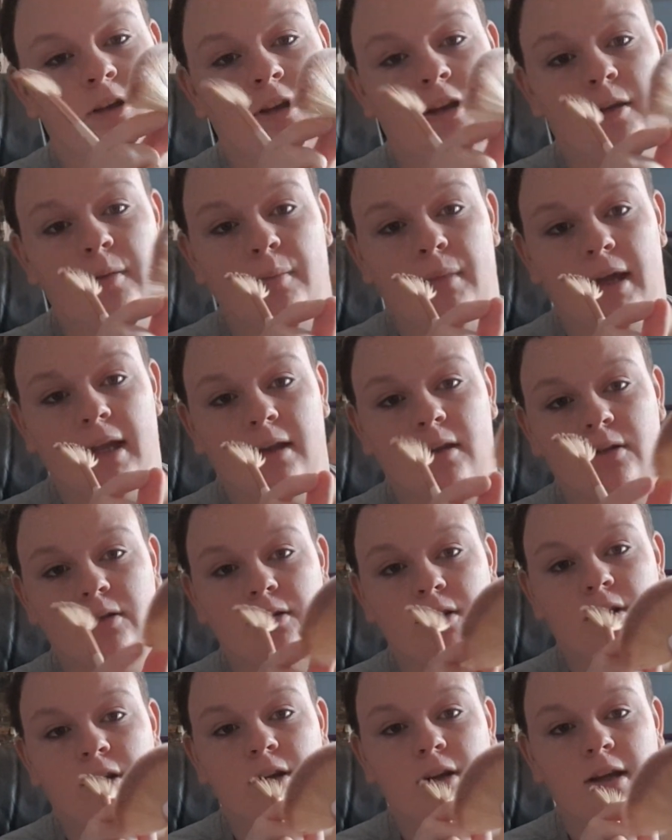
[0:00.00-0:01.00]
It may look
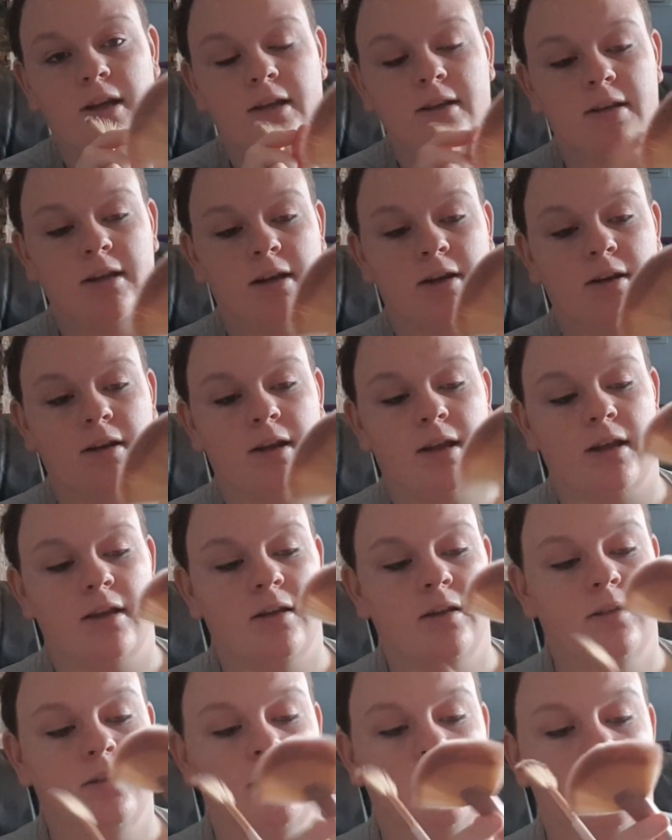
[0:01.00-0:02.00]
dirty here and
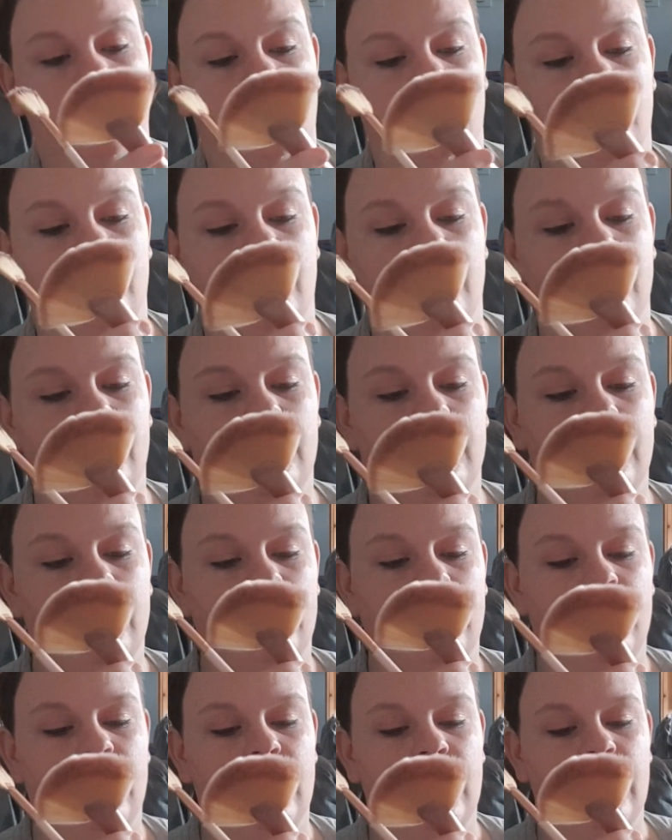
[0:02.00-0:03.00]
there,
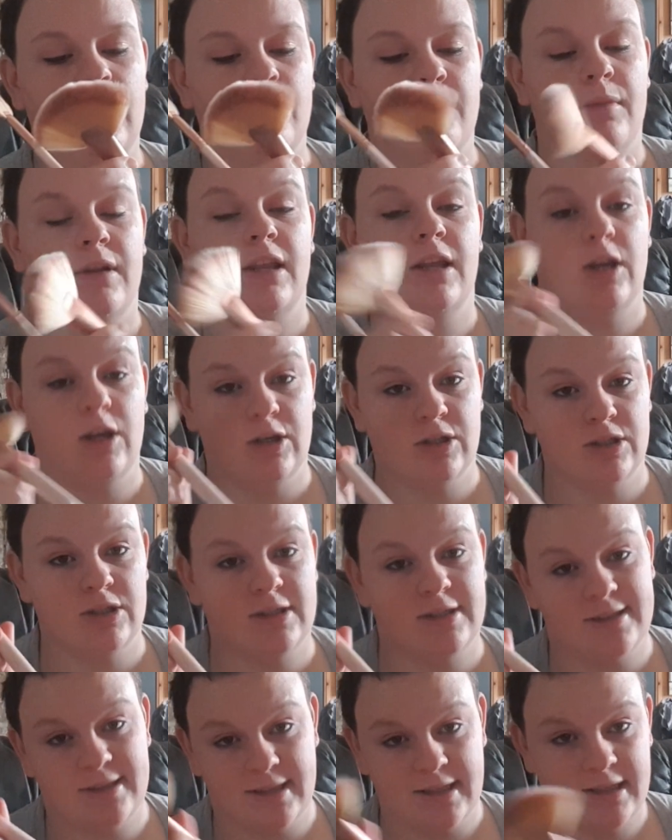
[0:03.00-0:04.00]
but they usually
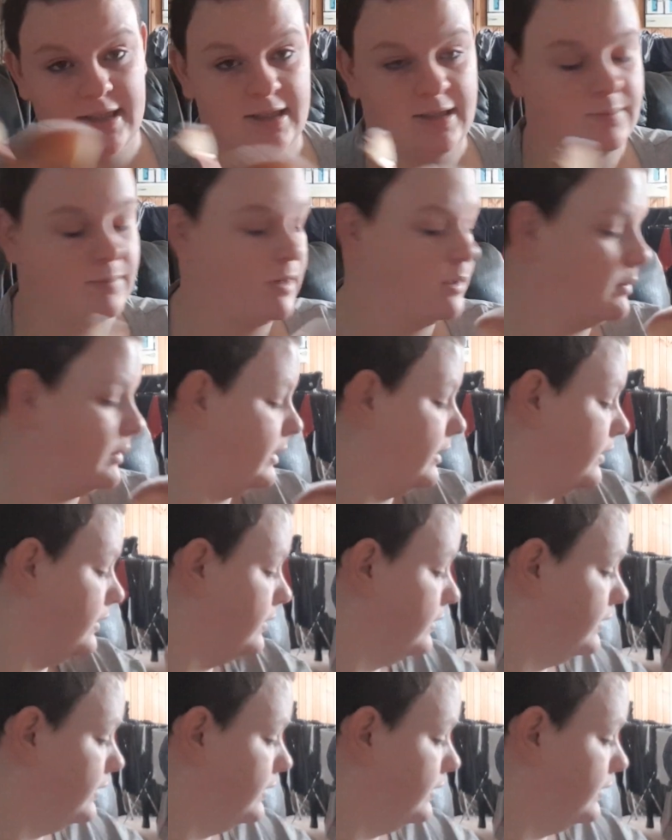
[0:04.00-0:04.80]
just sit in my bag.